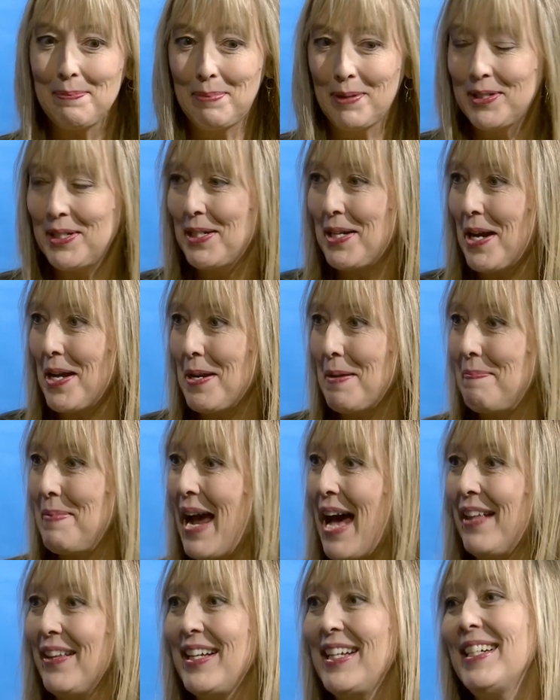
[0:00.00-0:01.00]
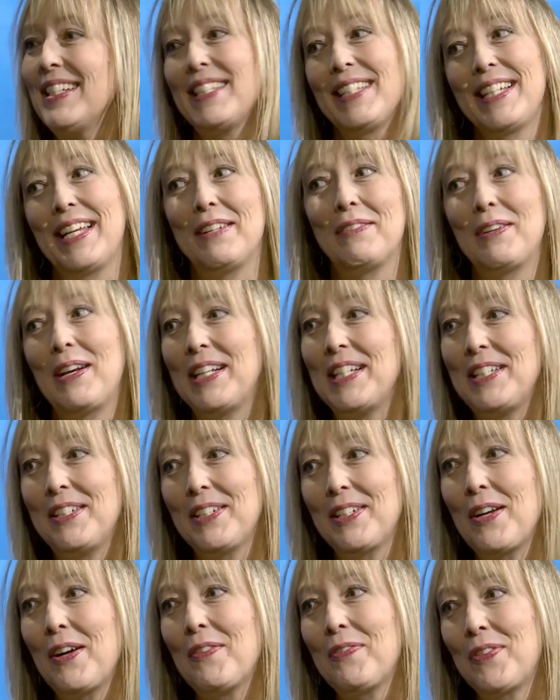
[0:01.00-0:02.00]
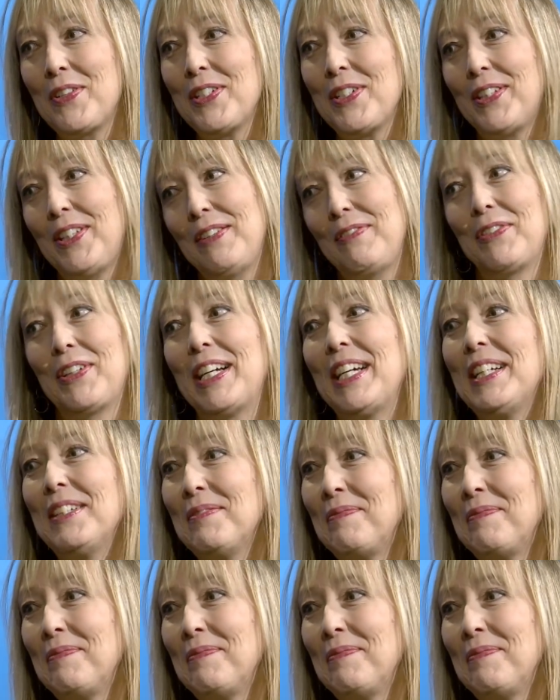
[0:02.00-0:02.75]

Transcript: put it on a pallet, and get ready to go for delivery.